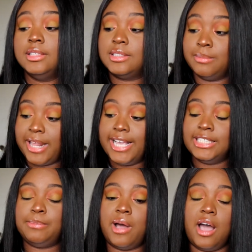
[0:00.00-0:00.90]
some
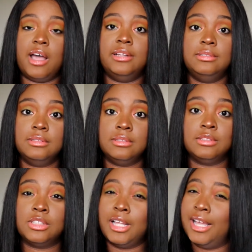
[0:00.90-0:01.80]
Lace Bond,
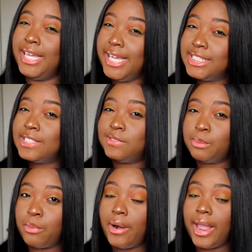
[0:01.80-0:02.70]
adhesive
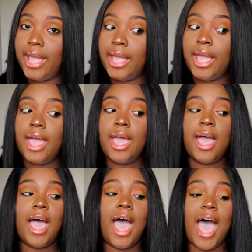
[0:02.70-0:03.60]
spray,
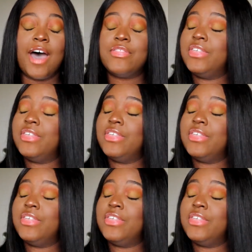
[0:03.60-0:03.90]
I